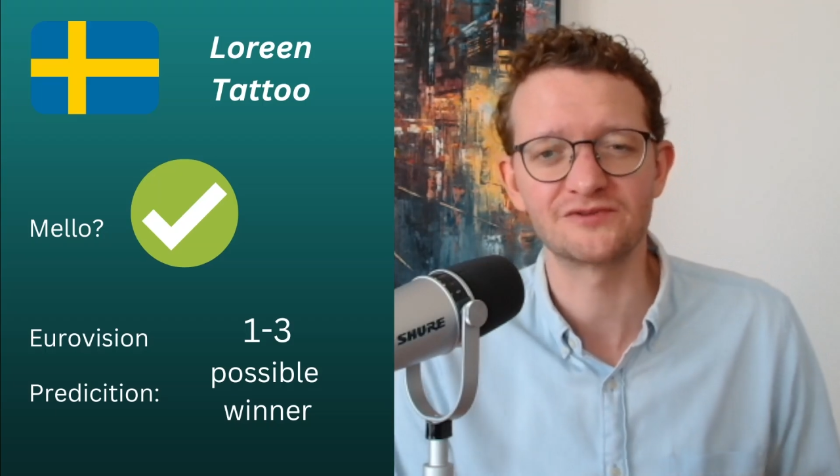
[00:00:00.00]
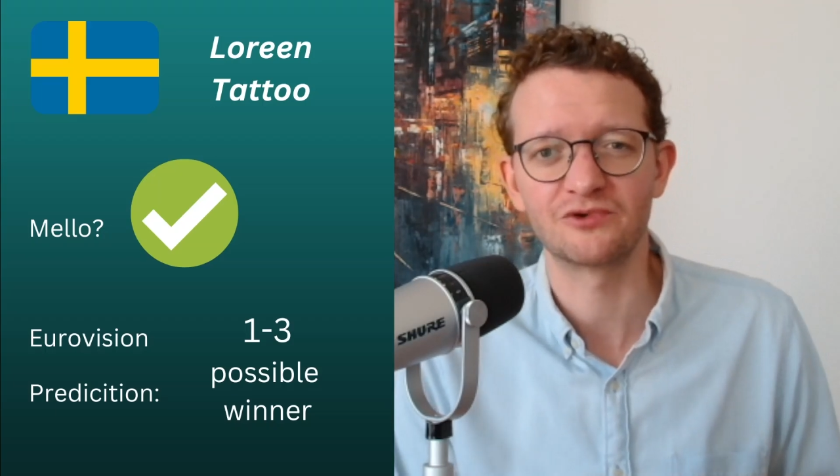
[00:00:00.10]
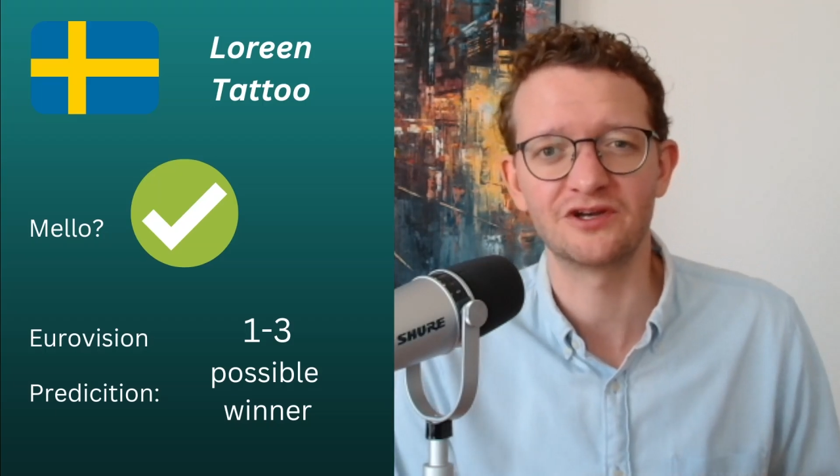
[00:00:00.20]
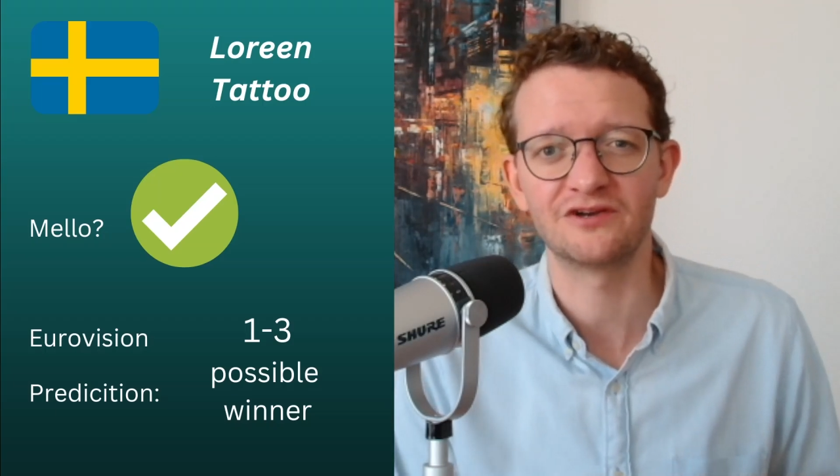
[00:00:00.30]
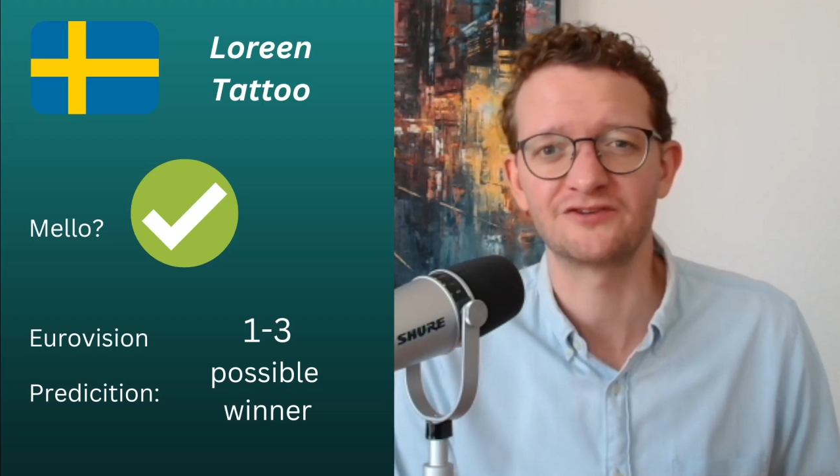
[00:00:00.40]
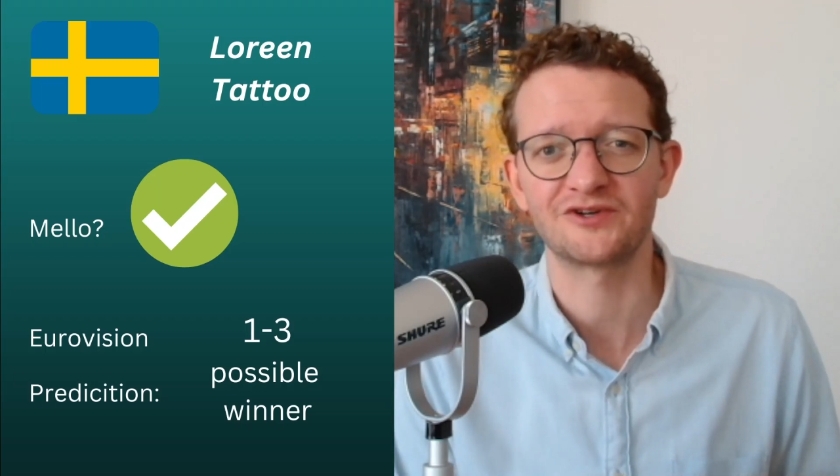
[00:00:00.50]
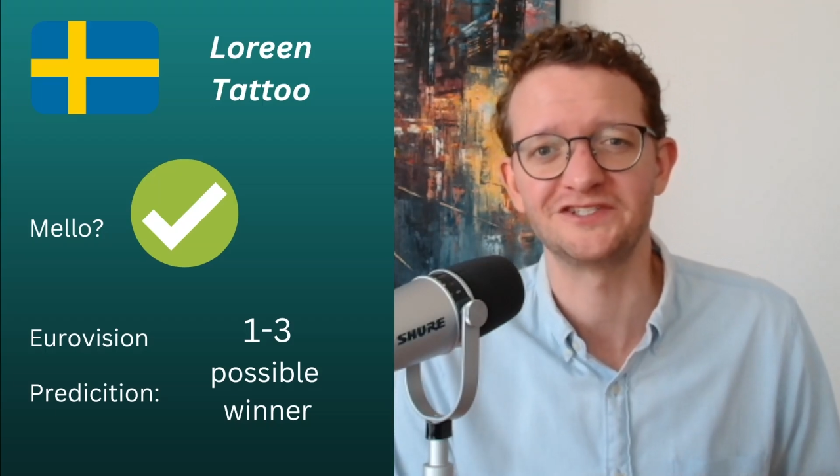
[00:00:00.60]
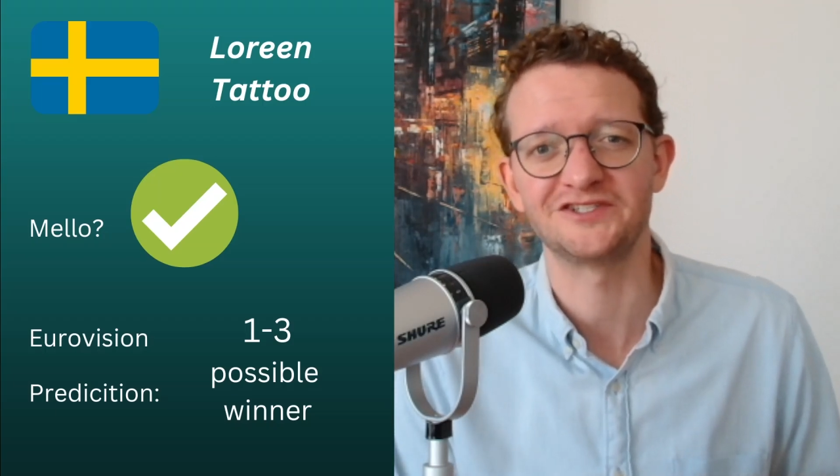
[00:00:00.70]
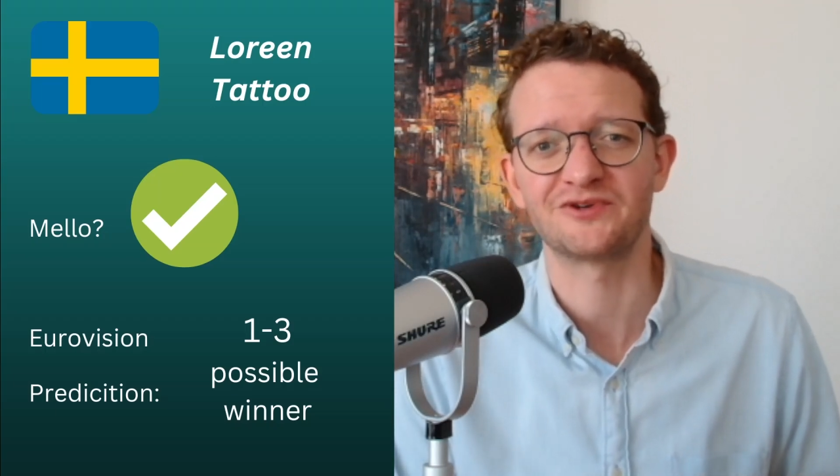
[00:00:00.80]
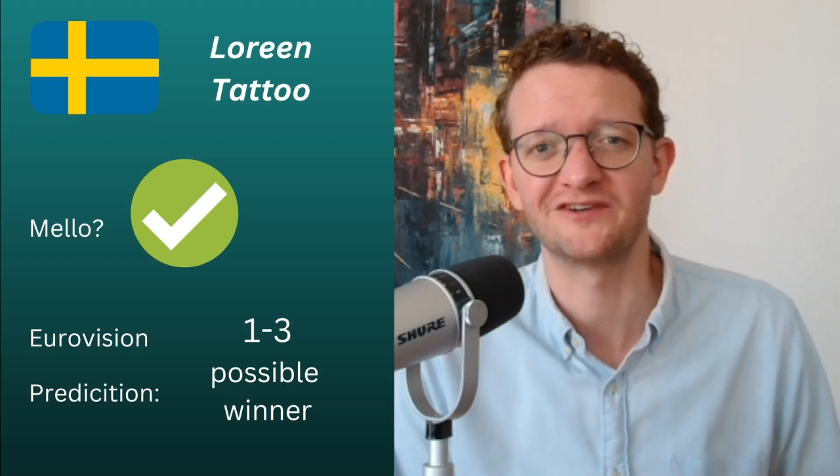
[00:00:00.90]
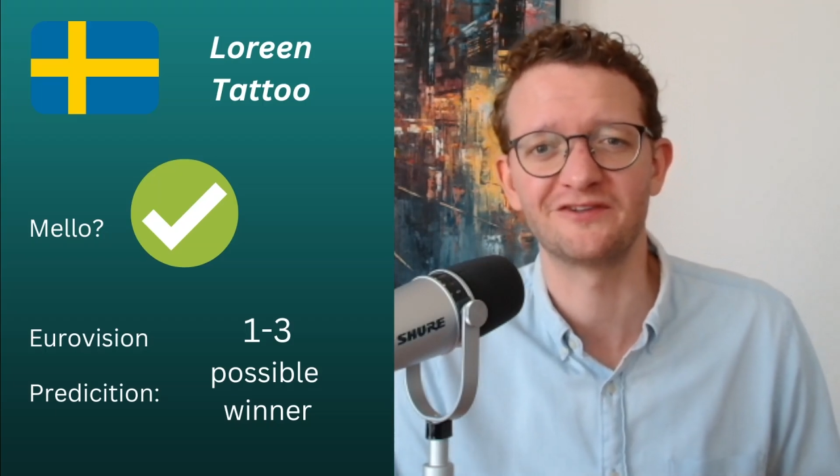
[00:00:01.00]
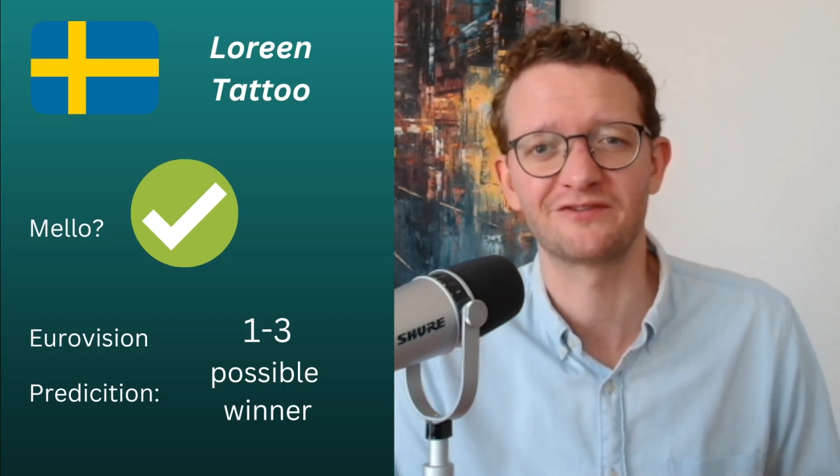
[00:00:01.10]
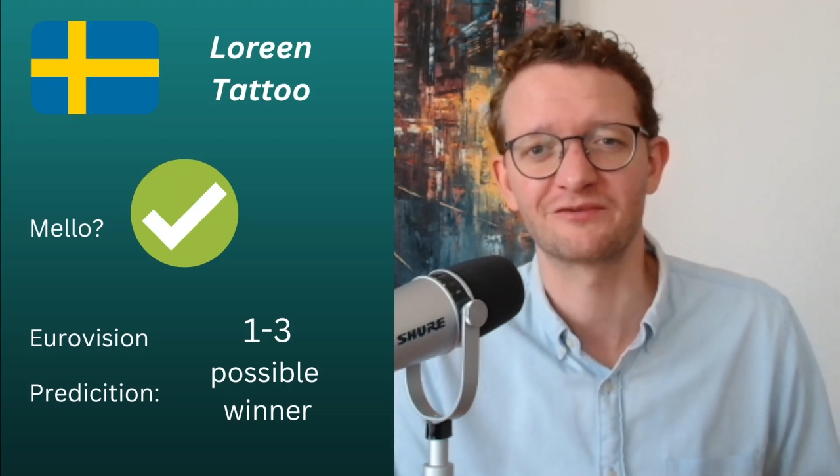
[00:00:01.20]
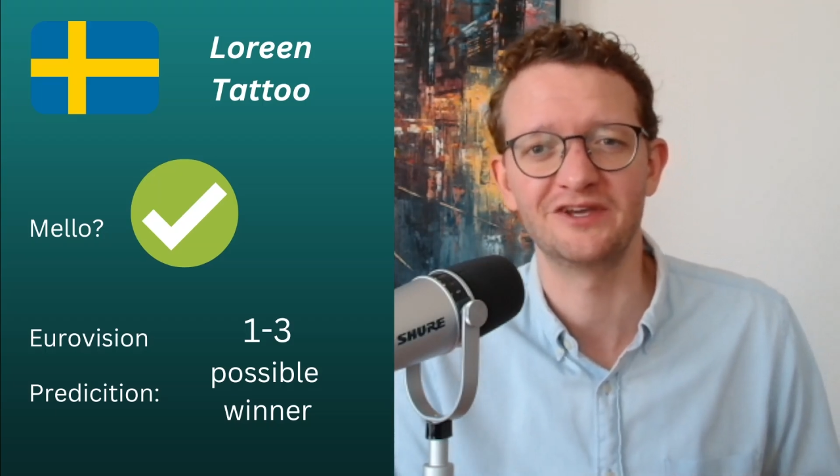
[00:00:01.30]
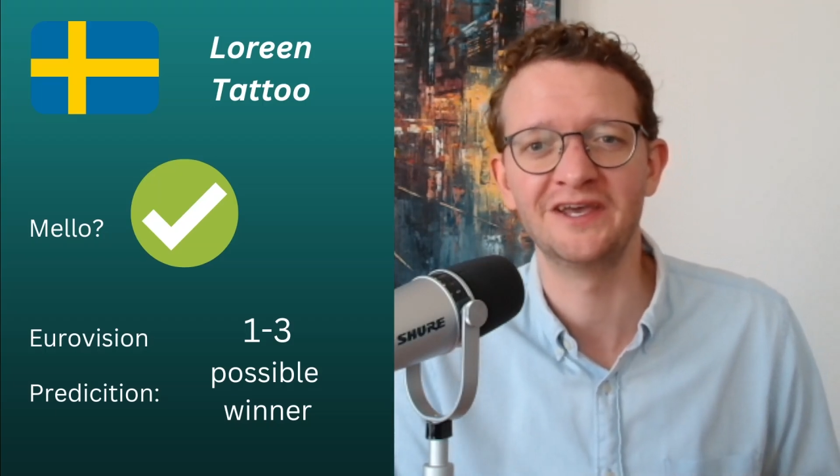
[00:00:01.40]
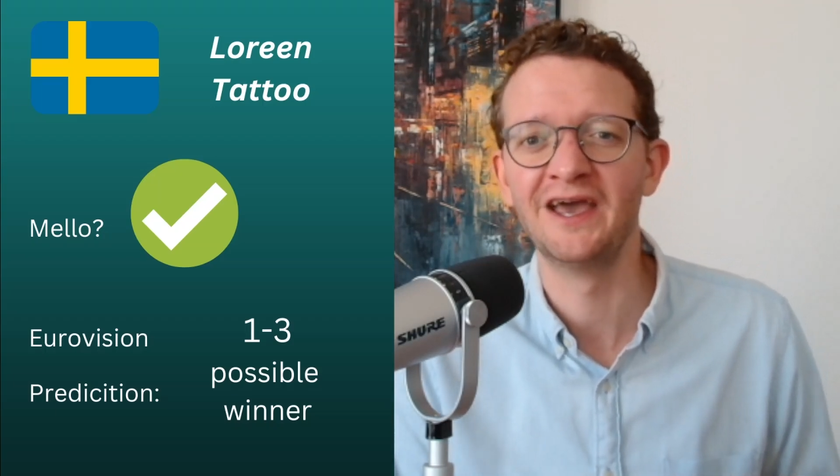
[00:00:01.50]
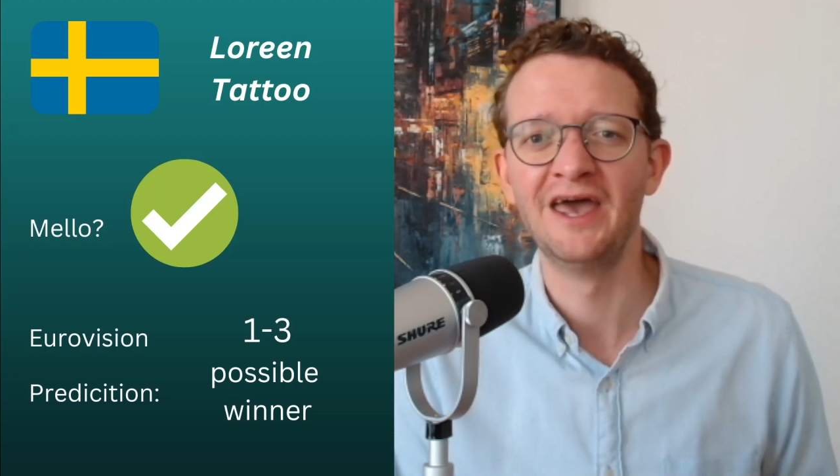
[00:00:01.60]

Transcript: winner in 2023?